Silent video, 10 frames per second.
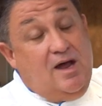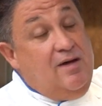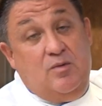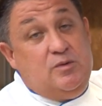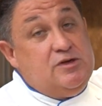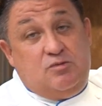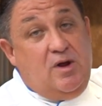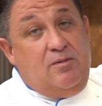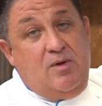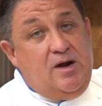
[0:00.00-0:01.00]
oven will just
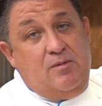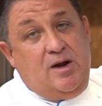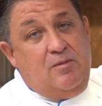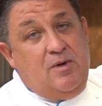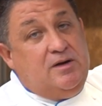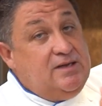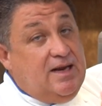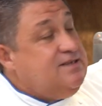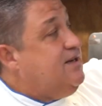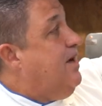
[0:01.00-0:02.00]
run and run and run and run until
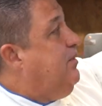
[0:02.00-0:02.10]
I stop